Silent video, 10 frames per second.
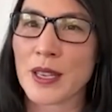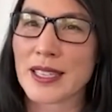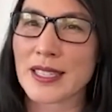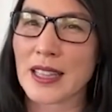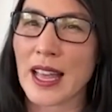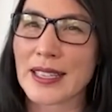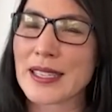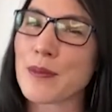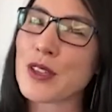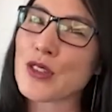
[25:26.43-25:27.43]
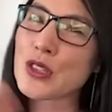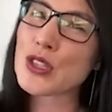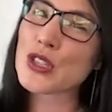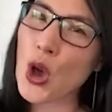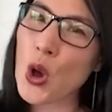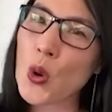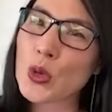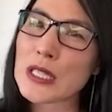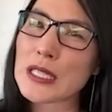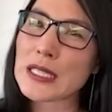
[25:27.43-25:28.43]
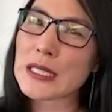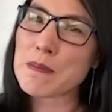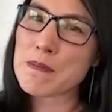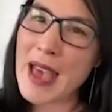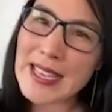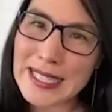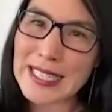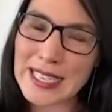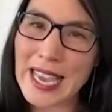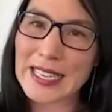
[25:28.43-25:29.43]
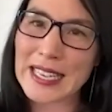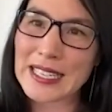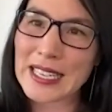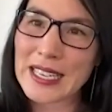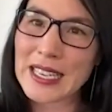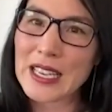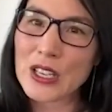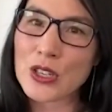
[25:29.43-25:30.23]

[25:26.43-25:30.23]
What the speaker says: to give me is like something just so domesticated.